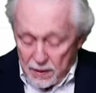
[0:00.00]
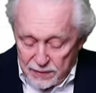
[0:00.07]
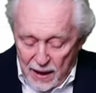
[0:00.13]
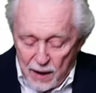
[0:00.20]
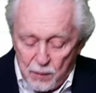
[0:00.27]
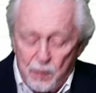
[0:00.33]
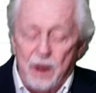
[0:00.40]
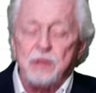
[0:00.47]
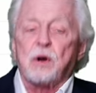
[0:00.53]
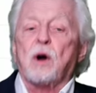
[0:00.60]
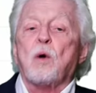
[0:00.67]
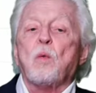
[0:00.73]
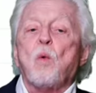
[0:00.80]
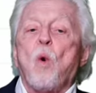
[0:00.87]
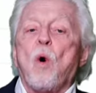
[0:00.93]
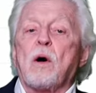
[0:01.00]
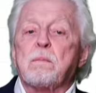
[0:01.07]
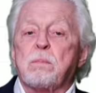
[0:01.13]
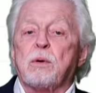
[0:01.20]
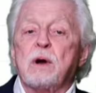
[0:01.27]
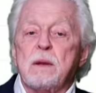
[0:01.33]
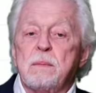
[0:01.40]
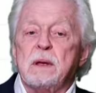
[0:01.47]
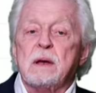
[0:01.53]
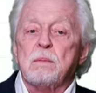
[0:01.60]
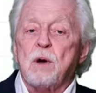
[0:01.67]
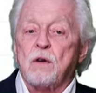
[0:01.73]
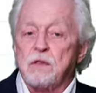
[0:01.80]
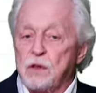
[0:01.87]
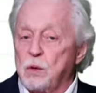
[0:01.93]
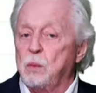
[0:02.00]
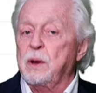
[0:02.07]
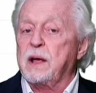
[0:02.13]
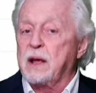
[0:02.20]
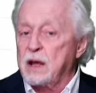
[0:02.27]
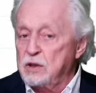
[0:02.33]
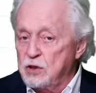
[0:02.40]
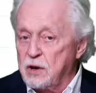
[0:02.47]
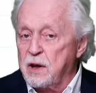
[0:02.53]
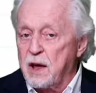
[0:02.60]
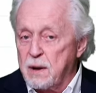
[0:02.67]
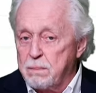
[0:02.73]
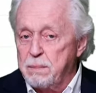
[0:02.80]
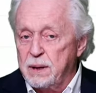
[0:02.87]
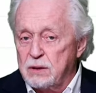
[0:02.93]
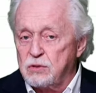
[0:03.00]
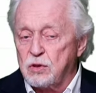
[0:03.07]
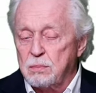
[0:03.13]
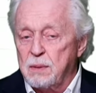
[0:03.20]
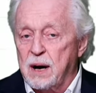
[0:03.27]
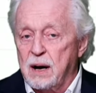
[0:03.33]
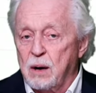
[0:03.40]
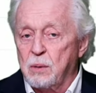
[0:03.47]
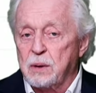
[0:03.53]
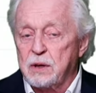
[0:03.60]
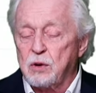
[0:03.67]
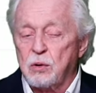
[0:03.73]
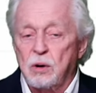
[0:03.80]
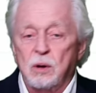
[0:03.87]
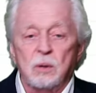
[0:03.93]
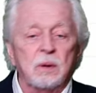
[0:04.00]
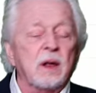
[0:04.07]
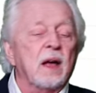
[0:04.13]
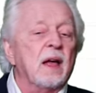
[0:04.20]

not a weather, a war premium over the weekend, you'll get a bid tomorrow in crude.